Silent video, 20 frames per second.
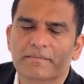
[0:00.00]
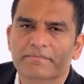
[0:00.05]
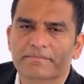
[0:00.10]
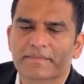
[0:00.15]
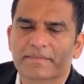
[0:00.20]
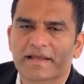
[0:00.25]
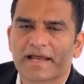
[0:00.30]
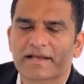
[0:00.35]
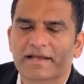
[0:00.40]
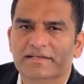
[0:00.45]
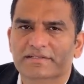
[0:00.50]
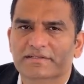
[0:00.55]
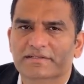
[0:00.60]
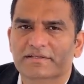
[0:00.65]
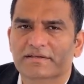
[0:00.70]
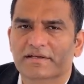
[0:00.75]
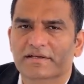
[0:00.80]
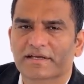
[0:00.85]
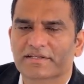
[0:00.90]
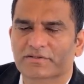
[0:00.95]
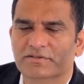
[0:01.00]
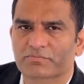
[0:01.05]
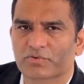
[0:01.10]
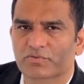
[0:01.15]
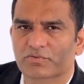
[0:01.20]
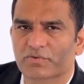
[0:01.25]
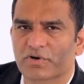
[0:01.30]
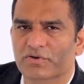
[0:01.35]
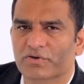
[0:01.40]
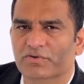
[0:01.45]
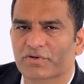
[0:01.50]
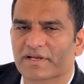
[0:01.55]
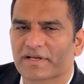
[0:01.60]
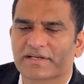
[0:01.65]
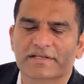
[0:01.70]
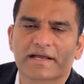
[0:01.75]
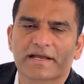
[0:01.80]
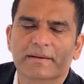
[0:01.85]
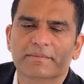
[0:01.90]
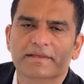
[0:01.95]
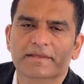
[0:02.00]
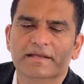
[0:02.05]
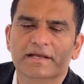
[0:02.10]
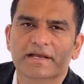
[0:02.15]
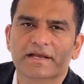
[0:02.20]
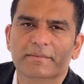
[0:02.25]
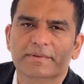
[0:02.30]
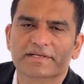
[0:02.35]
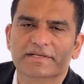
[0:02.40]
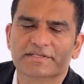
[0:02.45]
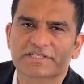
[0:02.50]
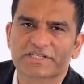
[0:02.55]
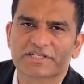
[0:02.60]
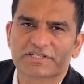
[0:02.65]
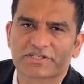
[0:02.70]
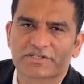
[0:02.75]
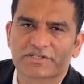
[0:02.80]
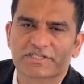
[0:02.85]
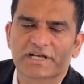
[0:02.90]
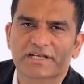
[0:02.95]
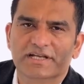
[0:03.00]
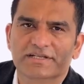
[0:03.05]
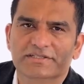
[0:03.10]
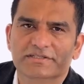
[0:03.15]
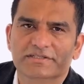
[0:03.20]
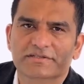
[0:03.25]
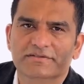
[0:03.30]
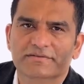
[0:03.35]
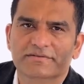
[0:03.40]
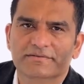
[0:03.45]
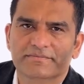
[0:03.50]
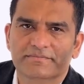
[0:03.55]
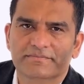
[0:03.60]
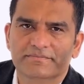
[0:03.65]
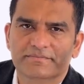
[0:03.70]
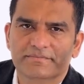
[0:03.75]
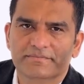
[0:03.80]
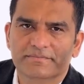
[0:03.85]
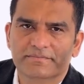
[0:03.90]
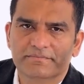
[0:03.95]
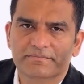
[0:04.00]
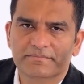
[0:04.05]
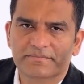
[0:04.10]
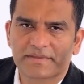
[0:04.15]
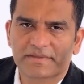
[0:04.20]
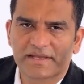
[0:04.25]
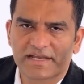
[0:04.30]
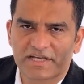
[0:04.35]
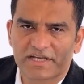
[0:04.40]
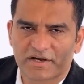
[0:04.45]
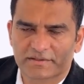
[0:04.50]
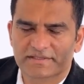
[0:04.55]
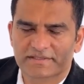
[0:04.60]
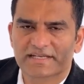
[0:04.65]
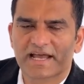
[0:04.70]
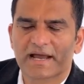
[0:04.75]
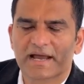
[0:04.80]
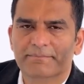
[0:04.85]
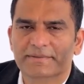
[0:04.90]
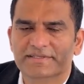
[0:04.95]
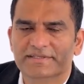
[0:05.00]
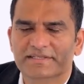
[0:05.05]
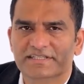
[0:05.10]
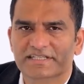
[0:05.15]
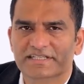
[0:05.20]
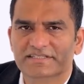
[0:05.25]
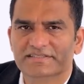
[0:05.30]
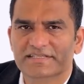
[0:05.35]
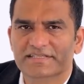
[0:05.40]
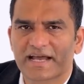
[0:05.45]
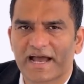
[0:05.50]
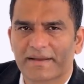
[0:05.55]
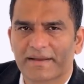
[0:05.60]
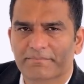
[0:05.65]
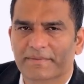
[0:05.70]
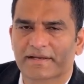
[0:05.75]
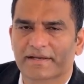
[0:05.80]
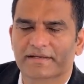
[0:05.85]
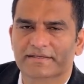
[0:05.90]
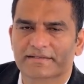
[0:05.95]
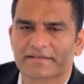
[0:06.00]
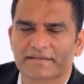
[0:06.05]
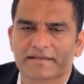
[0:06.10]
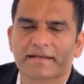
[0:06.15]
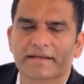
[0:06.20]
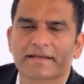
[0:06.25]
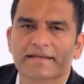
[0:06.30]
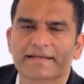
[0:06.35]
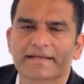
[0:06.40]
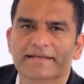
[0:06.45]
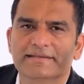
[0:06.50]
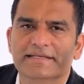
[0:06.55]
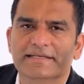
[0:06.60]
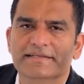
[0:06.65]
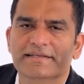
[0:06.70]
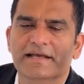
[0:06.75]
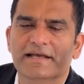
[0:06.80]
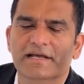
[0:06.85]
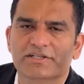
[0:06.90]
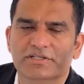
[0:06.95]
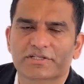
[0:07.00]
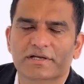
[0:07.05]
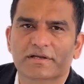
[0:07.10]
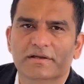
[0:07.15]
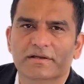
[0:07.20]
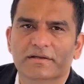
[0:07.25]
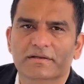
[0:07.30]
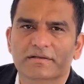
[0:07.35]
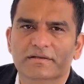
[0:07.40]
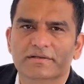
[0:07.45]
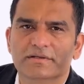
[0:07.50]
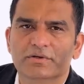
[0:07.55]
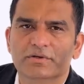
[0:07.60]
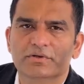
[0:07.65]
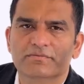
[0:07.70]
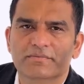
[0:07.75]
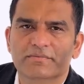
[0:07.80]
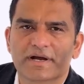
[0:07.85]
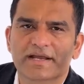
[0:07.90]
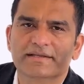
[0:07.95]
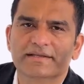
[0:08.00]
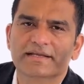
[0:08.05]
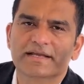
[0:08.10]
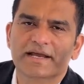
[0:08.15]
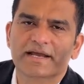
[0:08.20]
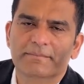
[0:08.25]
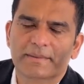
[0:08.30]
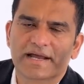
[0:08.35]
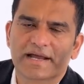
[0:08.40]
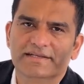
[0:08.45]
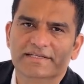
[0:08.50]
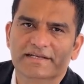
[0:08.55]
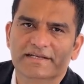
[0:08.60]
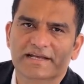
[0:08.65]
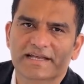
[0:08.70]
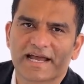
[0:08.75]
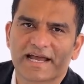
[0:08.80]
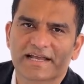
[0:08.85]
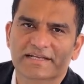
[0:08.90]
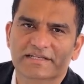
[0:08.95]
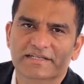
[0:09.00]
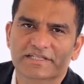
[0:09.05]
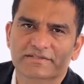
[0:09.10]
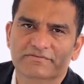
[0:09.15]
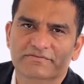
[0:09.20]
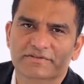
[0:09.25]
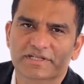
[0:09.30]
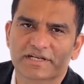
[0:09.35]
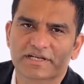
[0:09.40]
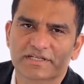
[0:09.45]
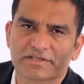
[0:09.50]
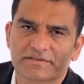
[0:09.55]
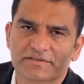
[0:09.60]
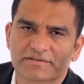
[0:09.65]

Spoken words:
Next, let's move on to examine the capacity details. Click on the Capacities tab. In this section, you'll find the Capacity category field.